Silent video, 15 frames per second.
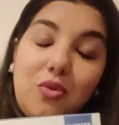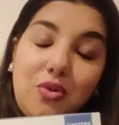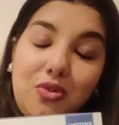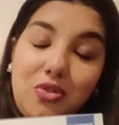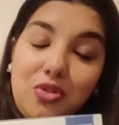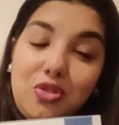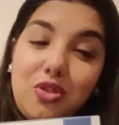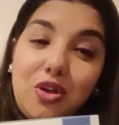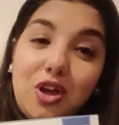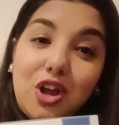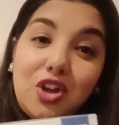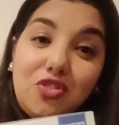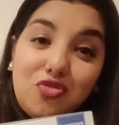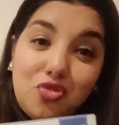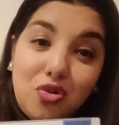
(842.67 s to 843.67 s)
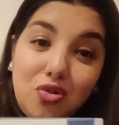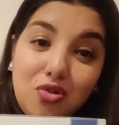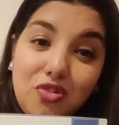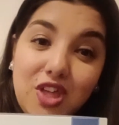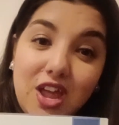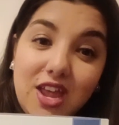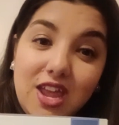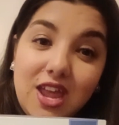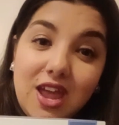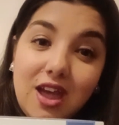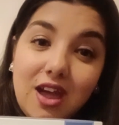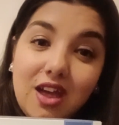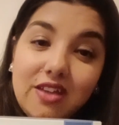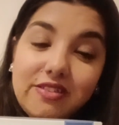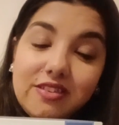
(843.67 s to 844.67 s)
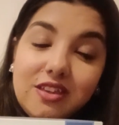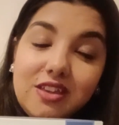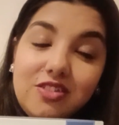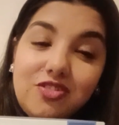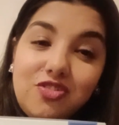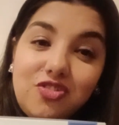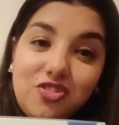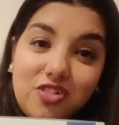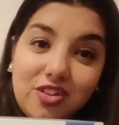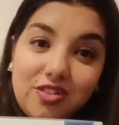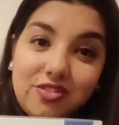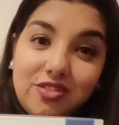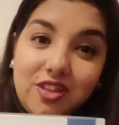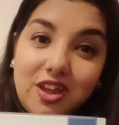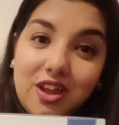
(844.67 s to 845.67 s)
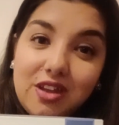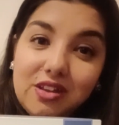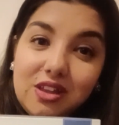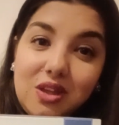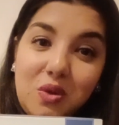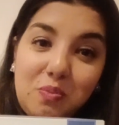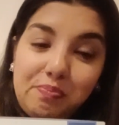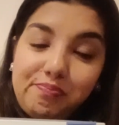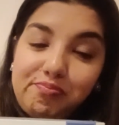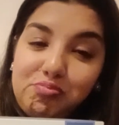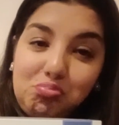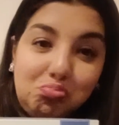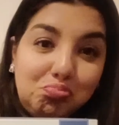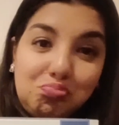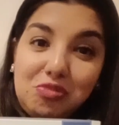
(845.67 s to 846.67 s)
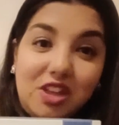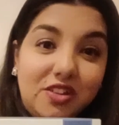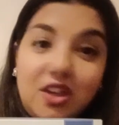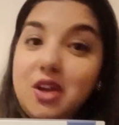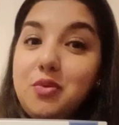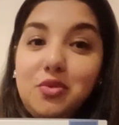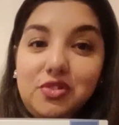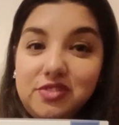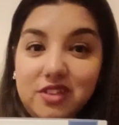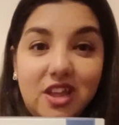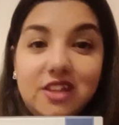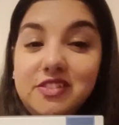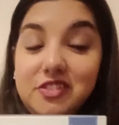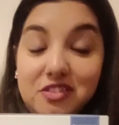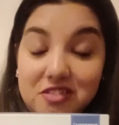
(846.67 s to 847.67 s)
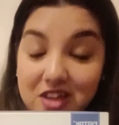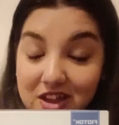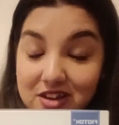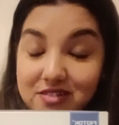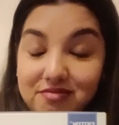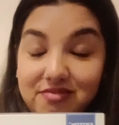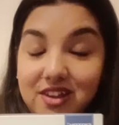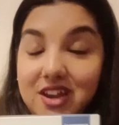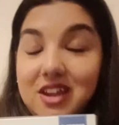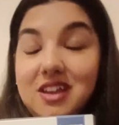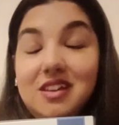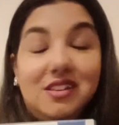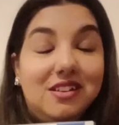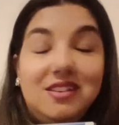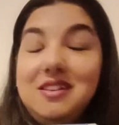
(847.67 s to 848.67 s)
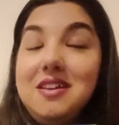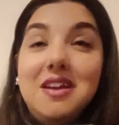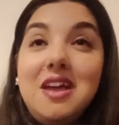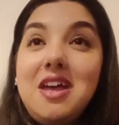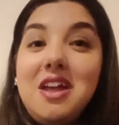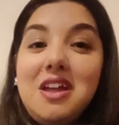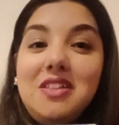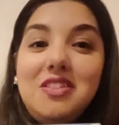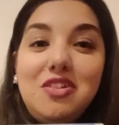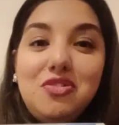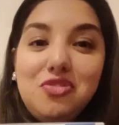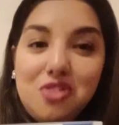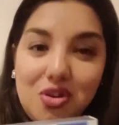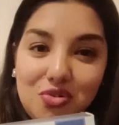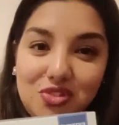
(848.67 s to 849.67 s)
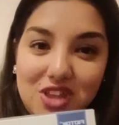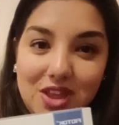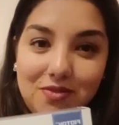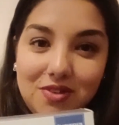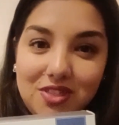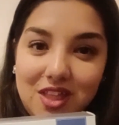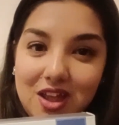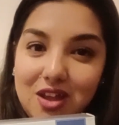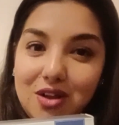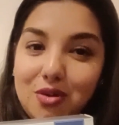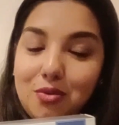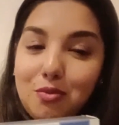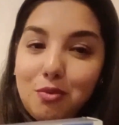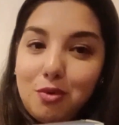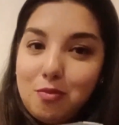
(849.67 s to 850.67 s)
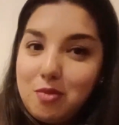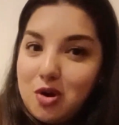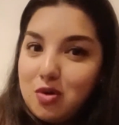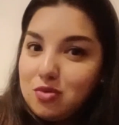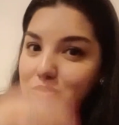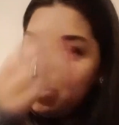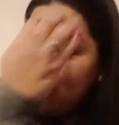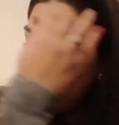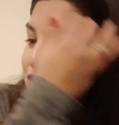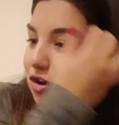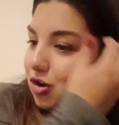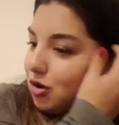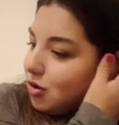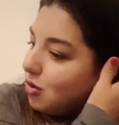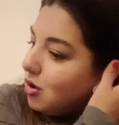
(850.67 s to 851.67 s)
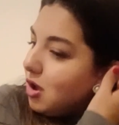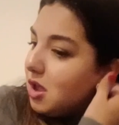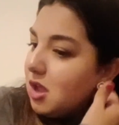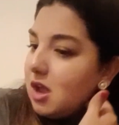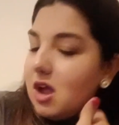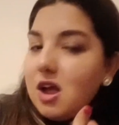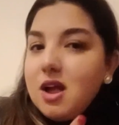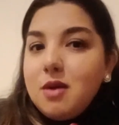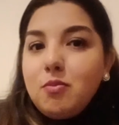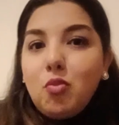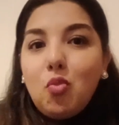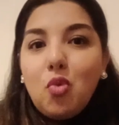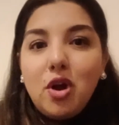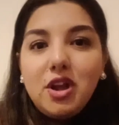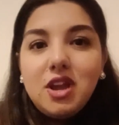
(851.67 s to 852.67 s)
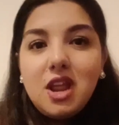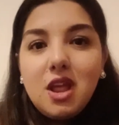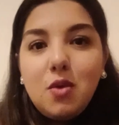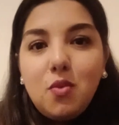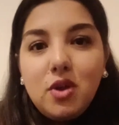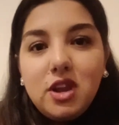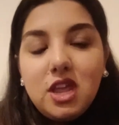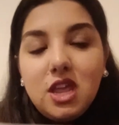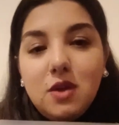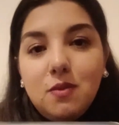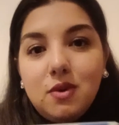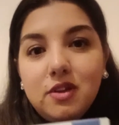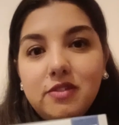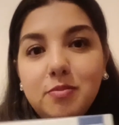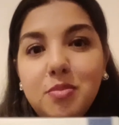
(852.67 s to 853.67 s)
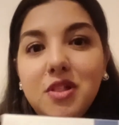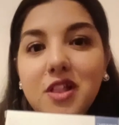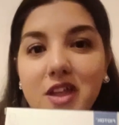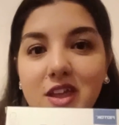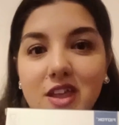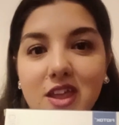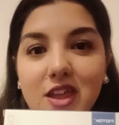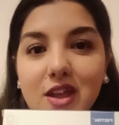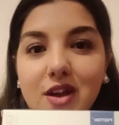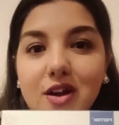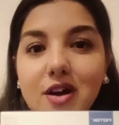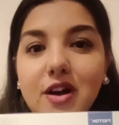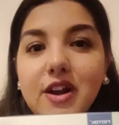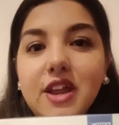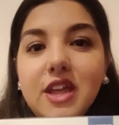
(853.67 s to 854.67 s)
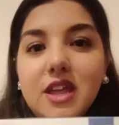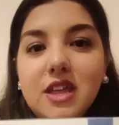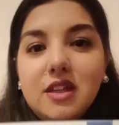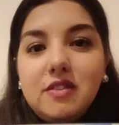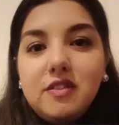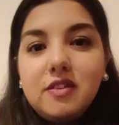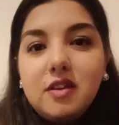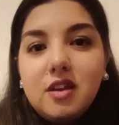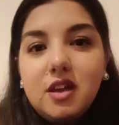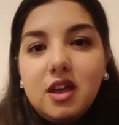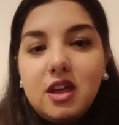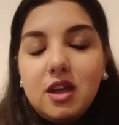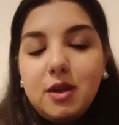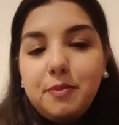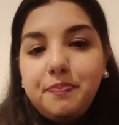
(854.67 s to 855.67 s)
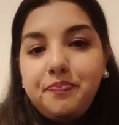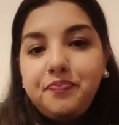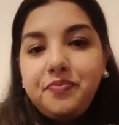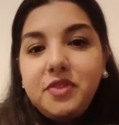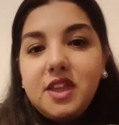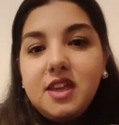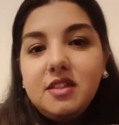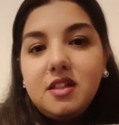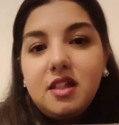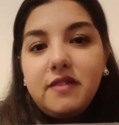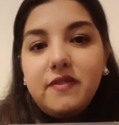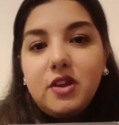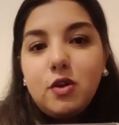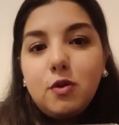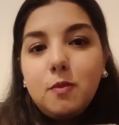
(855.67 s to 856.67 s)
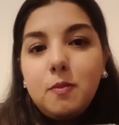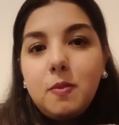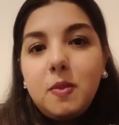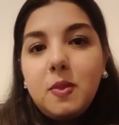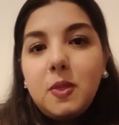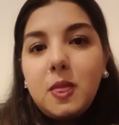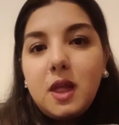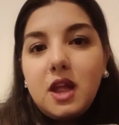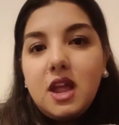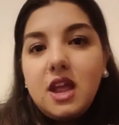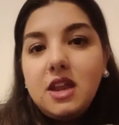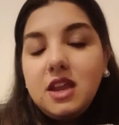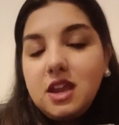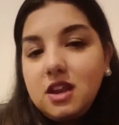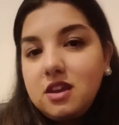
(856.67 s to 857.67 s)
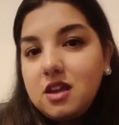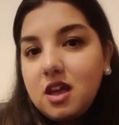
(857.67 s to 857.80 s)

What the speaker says: the controller that he has is just like, it's done. Like, there's no saving that remote. So, one day when he was playing on it, in the living room, and he